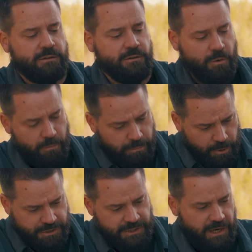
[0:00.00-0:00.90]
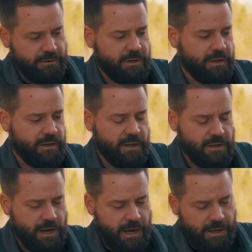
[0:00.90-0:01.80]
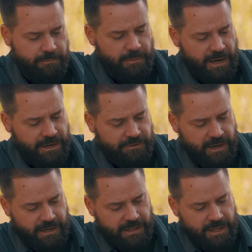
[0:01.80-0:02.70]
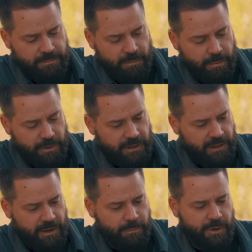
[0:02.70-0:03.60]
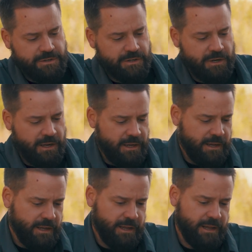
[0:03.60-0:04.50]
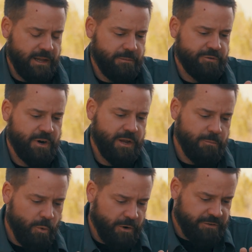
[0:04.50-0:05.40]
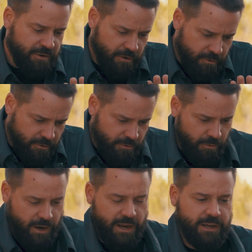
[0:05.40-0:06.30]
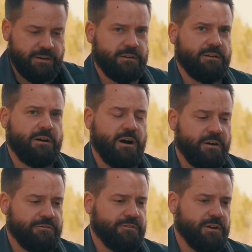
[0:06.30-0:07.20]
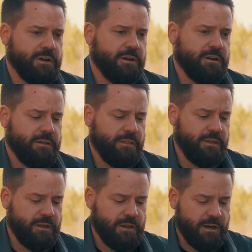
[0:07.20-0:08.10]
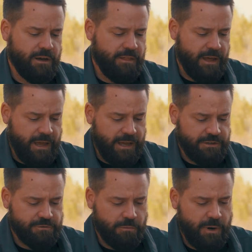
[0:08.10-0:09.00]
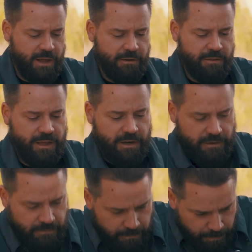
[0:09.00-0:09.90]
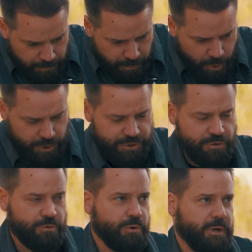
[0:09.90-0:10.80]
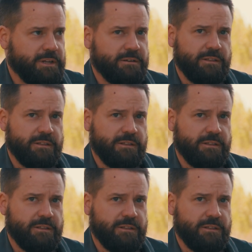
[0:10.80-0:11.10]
Don't push down on it. I try to keep a pretty light pressure, and I'm trying more to grind off the edge rather than push through it.